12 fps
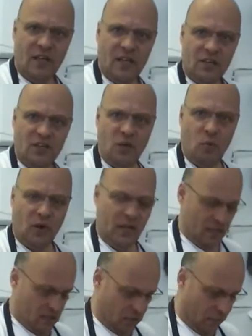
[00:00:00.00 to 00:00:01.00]
you want
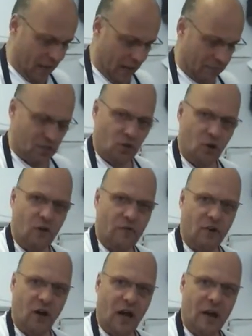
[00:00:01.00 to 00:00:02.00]
it to be able to cook for
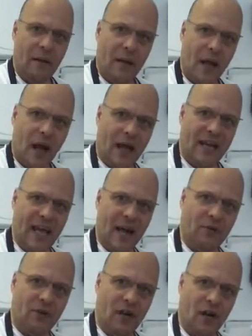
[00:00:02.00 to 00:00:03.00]
like an hour
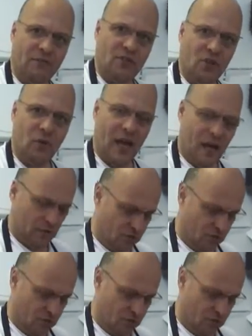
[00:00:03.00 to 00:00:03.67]
and a half, 2 hours.